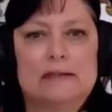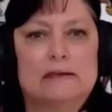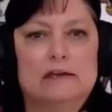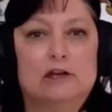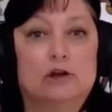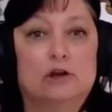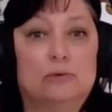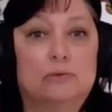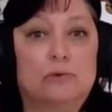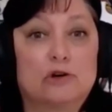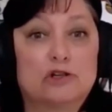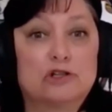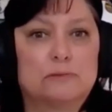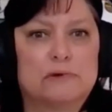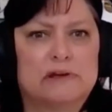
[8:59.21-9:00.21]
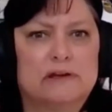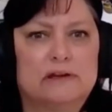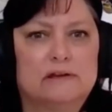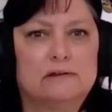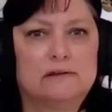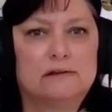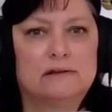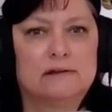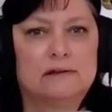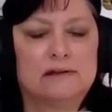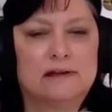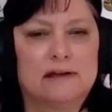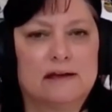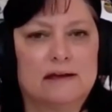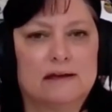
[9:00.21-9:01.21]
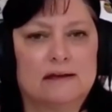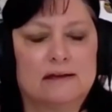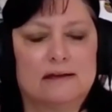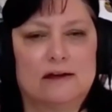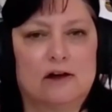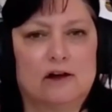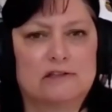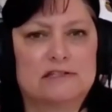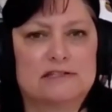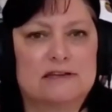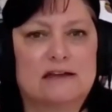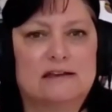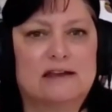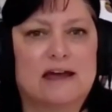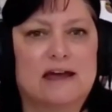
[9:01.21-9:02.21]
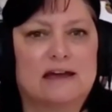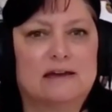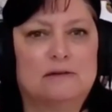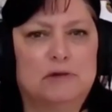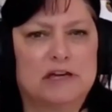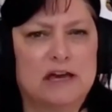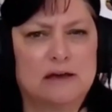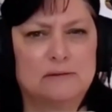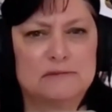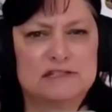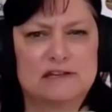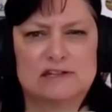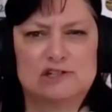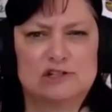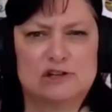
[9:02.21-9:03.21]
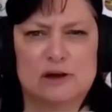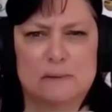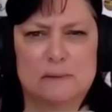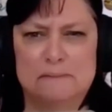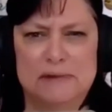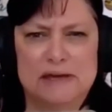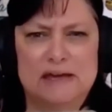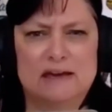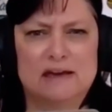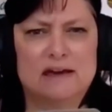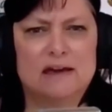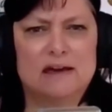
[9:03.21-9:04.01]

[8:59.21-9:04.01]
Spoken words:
worshiping on Sunday became such a big